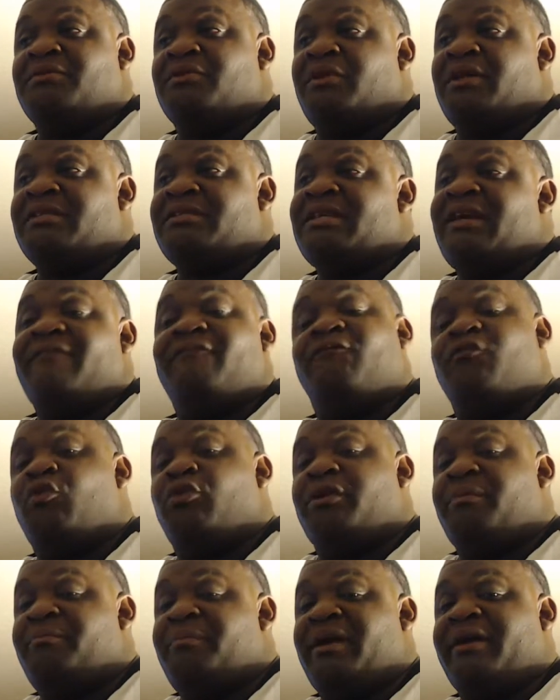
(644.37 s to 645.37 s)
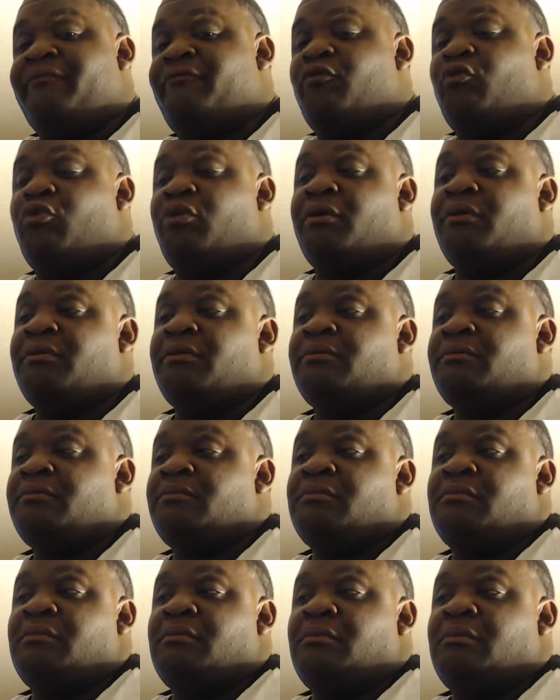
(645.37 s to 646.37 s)
so let's say four, the big four,
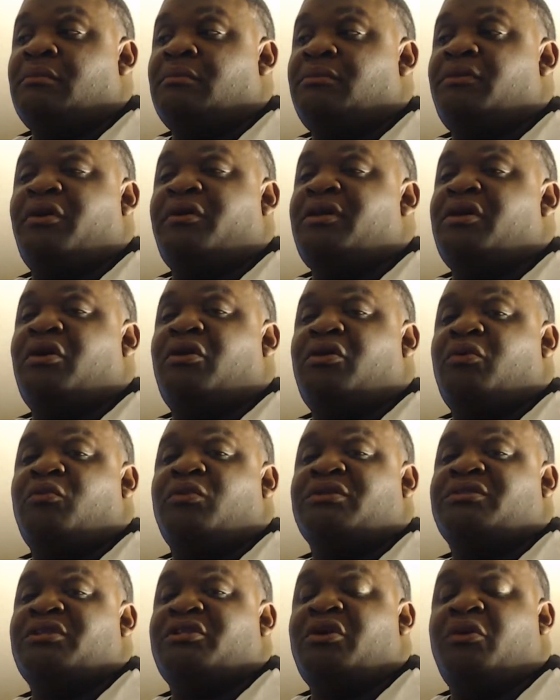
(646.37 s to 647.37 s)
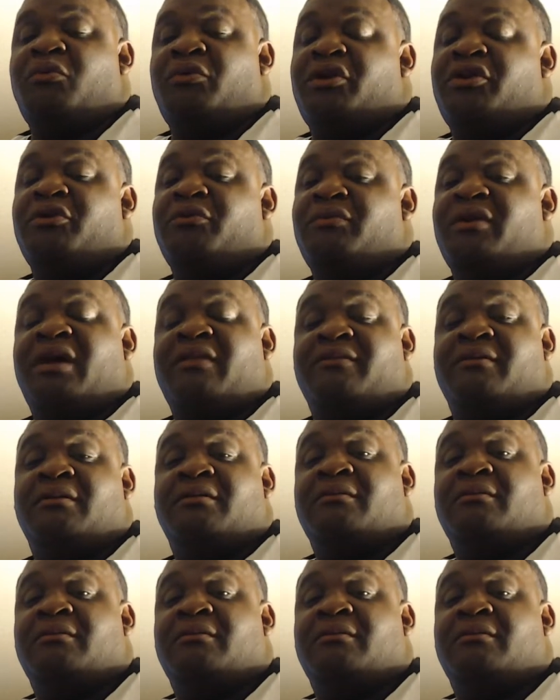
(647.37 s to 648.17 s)
they're the only ones that don't want to do nothing.